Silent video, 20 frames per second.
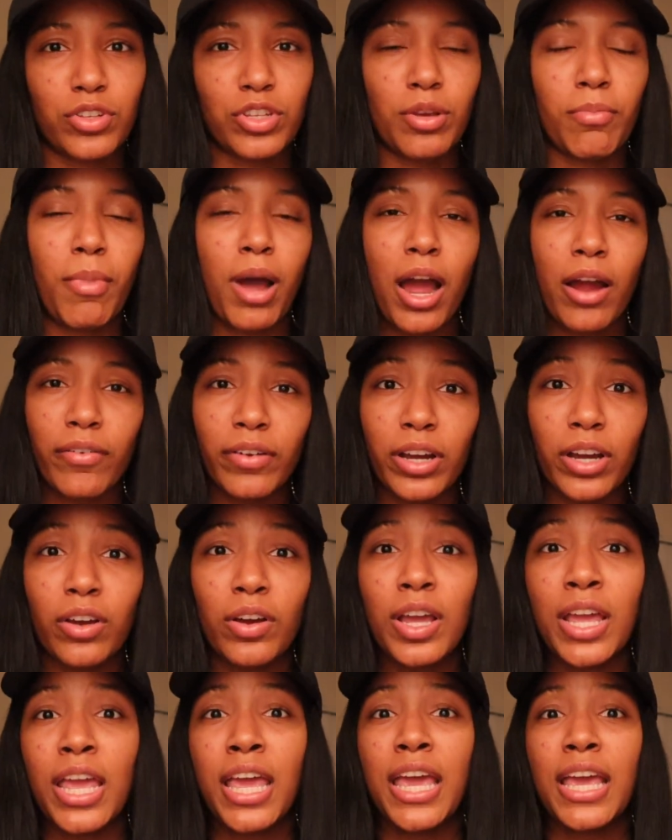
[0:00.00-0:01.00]
Tomorrow
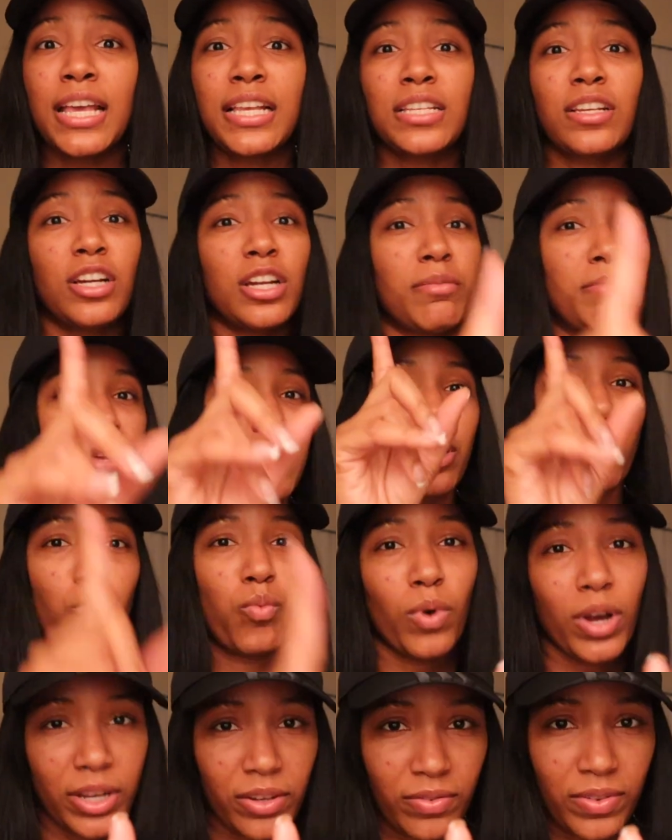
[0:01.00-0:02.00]
is going to be a
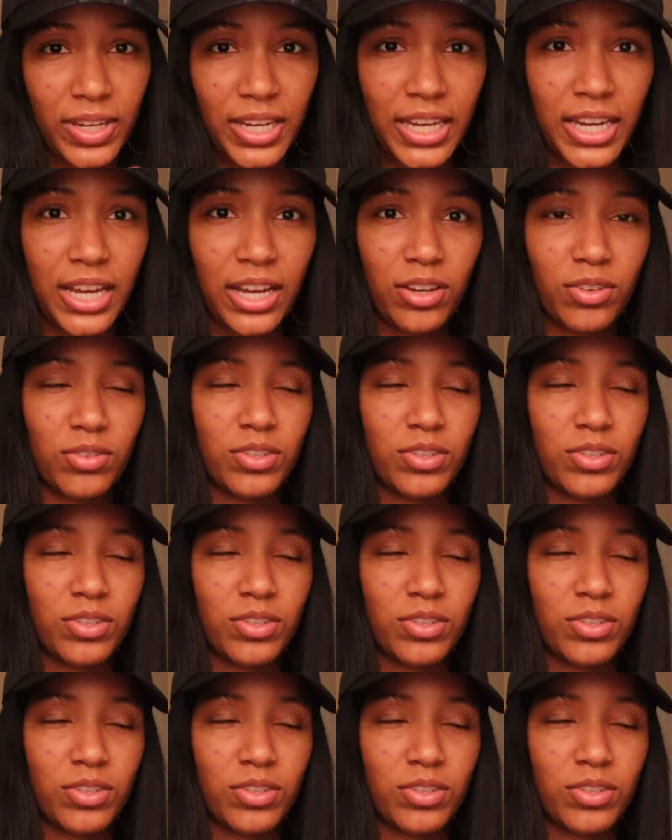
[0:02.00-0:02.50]
one video.